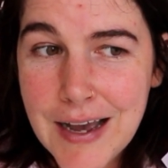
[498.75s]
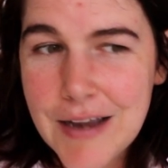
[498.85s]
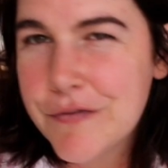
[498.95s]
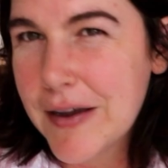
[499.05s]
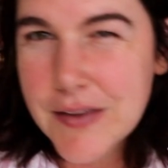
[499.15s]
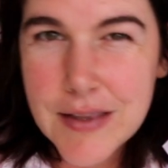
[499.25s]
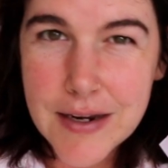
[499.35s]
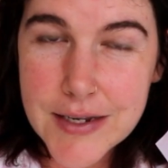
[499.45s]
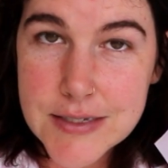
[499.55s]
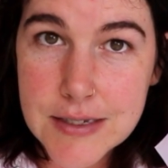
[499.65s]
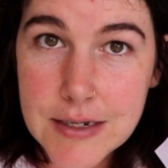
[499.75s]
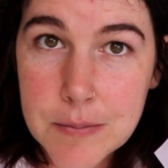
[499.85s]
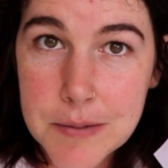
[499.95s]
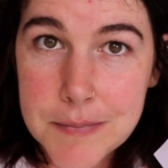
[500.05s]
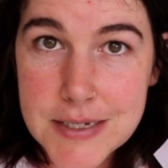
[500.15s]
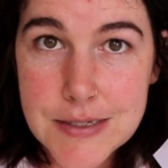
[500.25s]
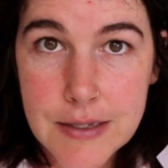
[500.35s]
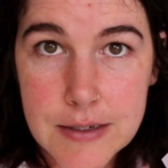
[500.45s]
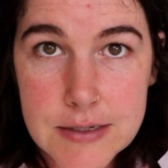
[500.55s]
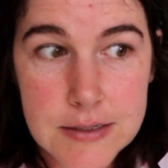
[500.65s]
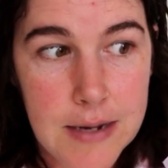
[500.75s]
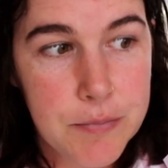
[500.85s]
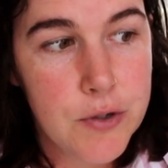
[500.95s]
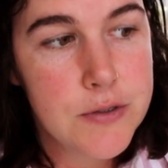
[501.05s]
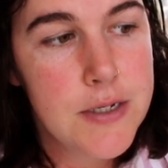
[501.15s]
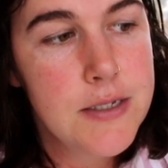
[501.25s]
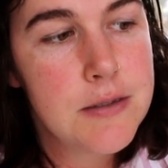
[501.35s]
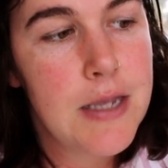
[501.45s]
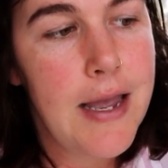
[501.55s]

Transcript: I find that that gets a little bit messy in the design process,